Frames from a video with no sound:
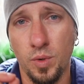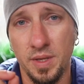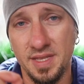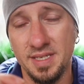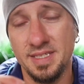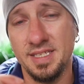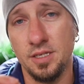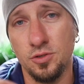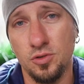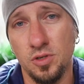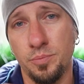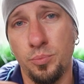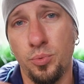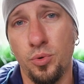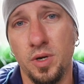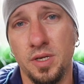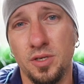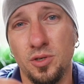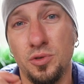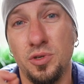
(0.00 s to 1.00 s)
with the central
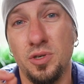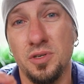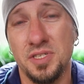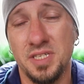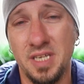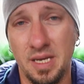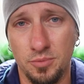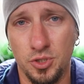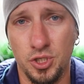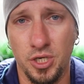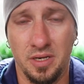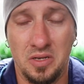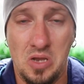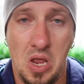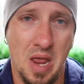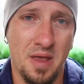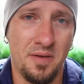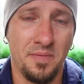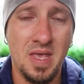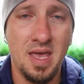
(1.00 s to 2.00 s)
point on your subject,
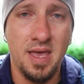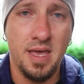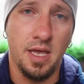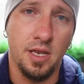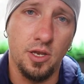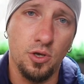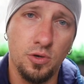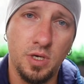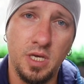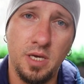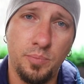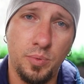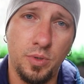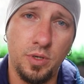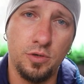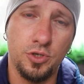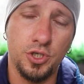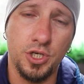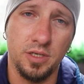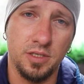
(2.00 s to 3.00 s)
and you
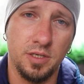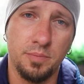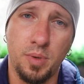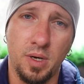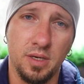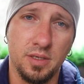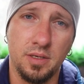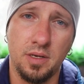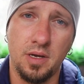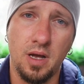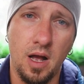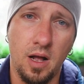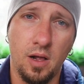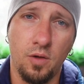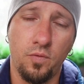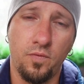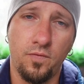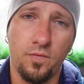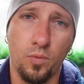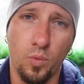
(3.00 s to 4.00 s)
keep your shutter button
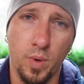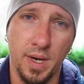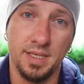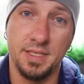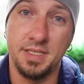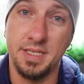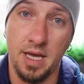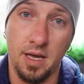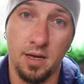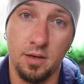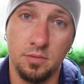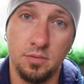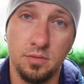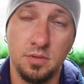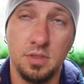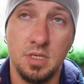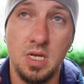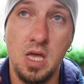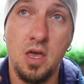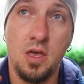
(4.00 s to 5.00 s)
halfway
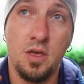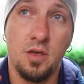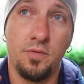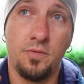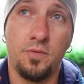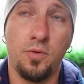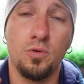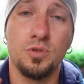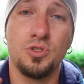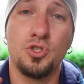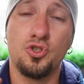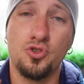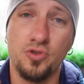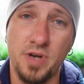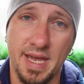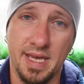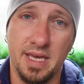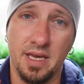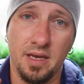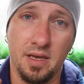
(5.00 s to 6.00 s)
down for
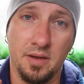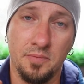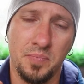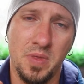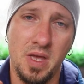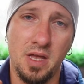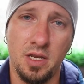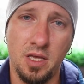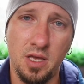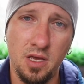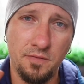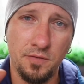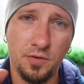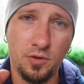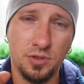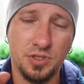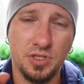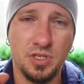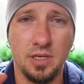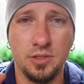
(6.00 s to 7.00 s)
tracking. And
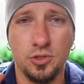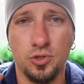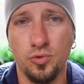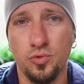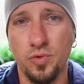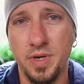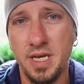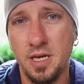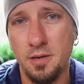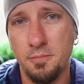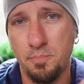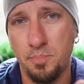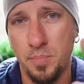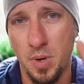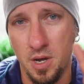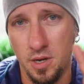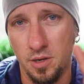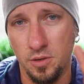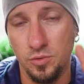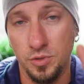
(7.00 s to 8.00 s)
if you start to
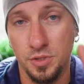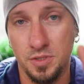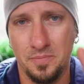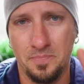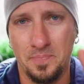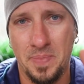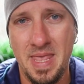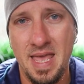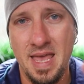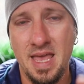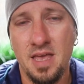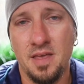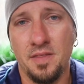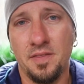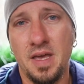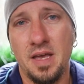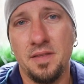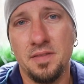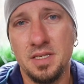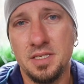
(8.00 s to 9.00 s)
recompose,
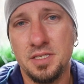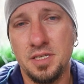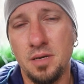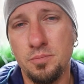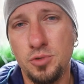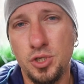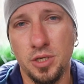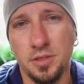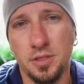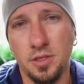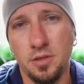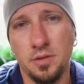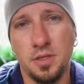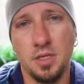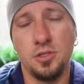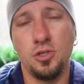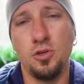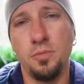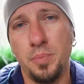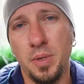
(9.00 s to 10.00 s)
then the subject
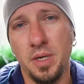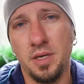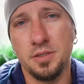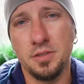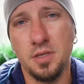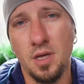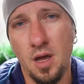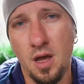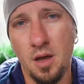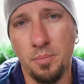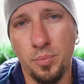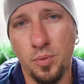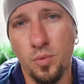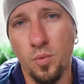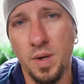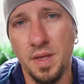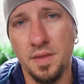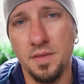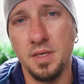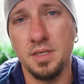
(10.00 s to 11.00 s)
that you picked up
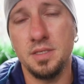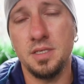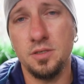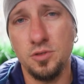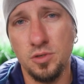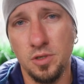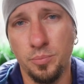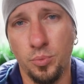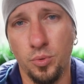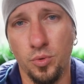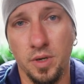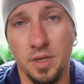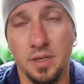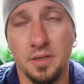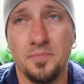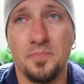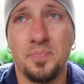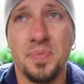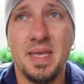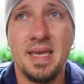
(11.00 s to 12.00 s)
with the central
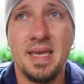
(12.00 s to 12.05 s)
point